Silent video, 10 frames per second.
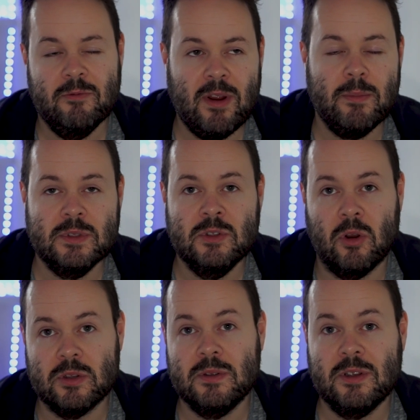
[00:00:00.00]
RAM's
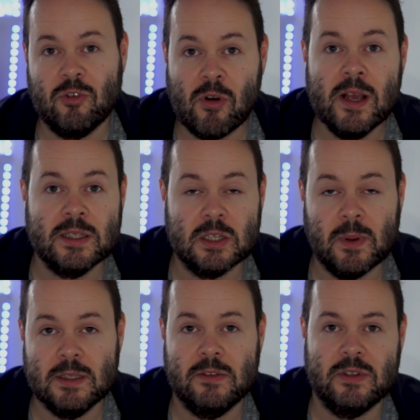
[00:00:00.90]
not crazy
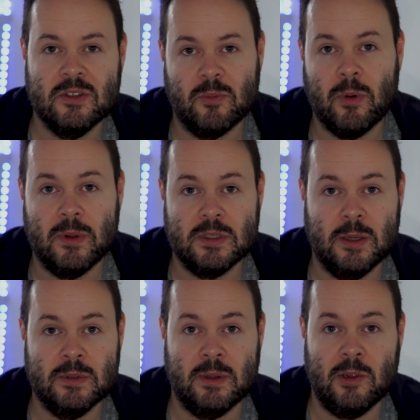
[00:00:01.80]
expensive. It's not probably as
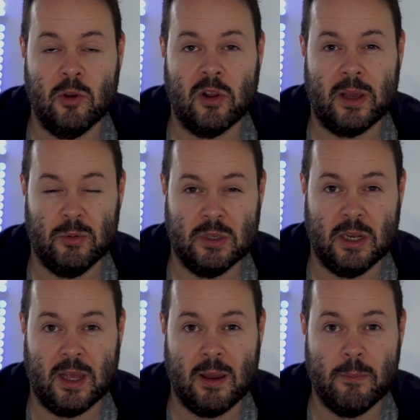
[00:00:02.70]
cheap as it looked like it was going
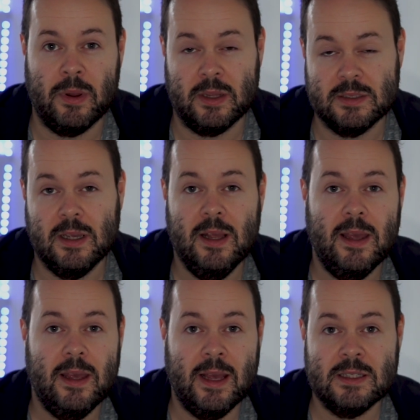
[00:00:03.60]
to get, but
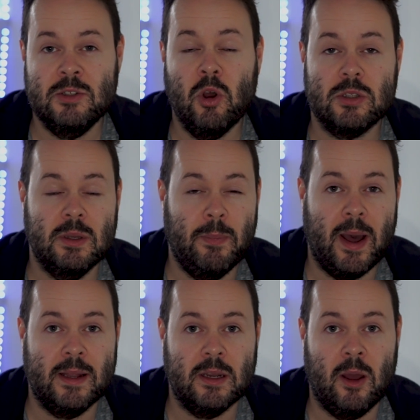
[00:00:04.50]
it's not a
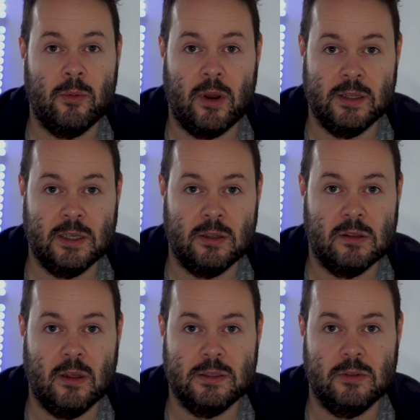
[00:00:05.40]
bad upgrade to go to
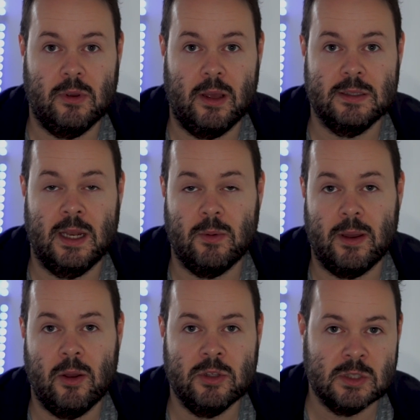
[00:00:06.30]
32 gigs anyway,
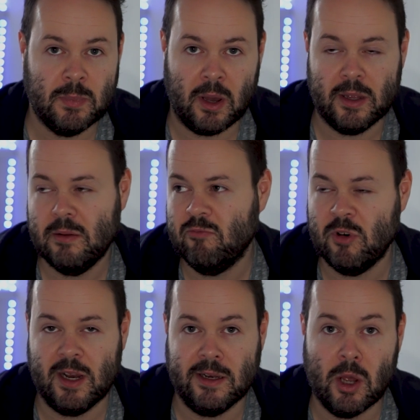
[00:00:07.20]
despite
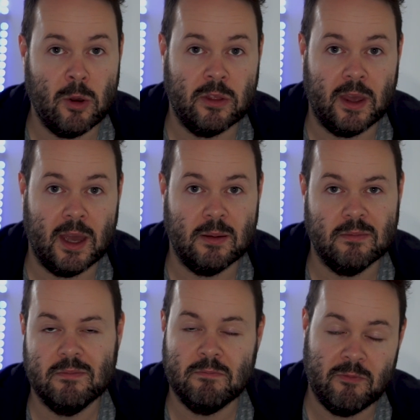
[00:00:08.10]
really no other game,
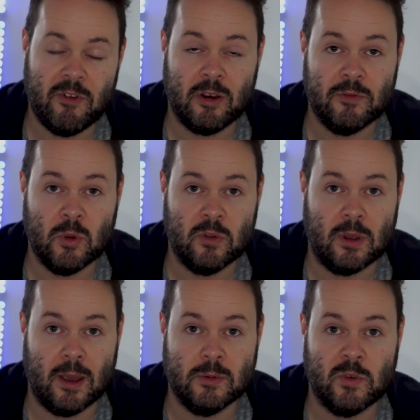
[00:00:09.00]
very few other
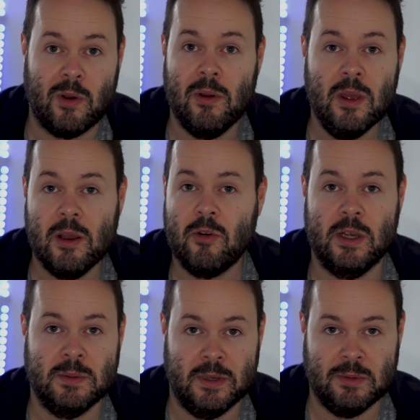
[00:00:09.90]
games without
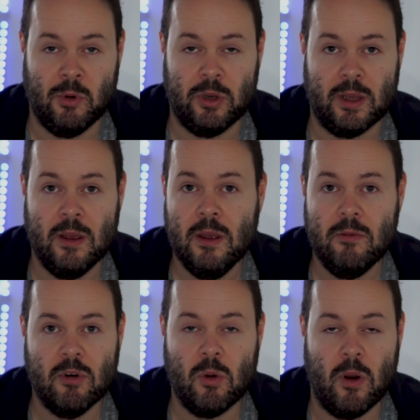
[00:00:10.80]
crazy amounts of modding
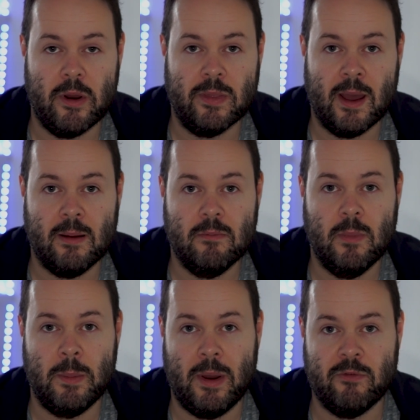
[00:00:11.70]
requiring that
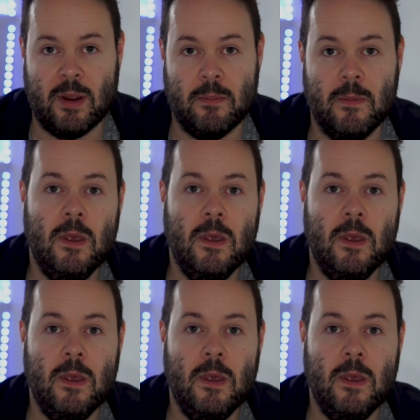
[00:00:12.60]
amount of RAM.